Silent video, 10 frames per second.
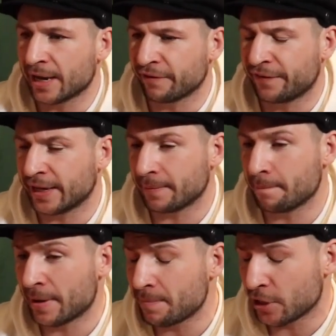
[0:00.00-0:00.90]
and I think
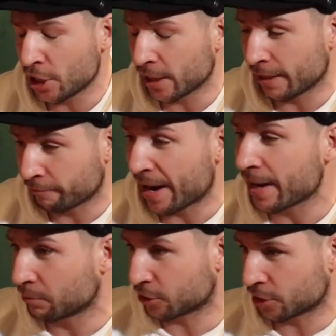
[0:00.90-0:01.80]
maybe early
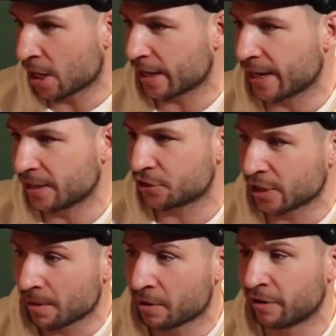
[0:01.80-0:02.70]
Ryan will start getting his
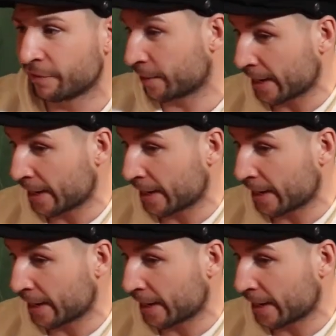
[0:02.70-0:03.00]
jab off,